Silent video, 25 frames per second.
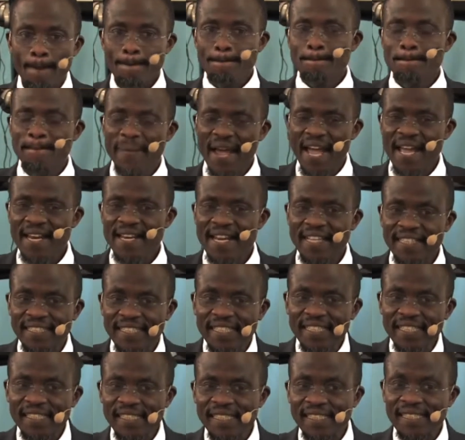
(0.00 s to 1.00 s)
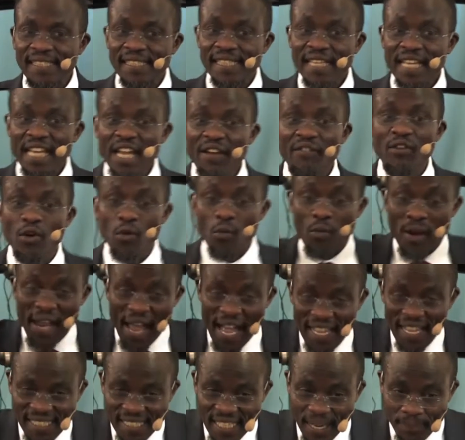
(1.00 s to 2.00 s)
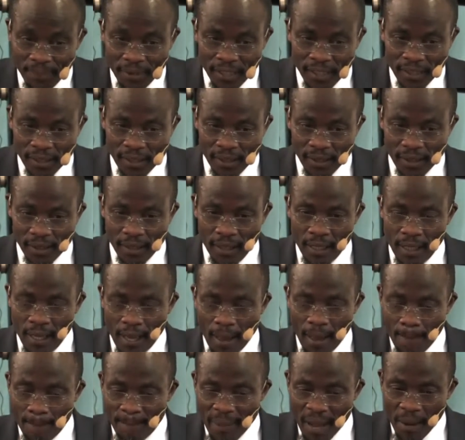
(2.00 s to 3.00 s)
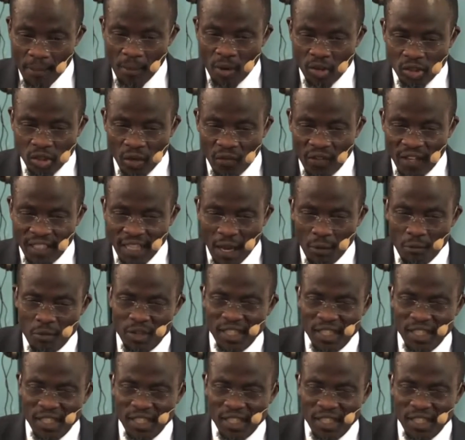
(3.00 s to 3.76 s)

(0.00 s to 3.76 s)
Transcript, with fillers: but the things, even we accept it, but most of the time we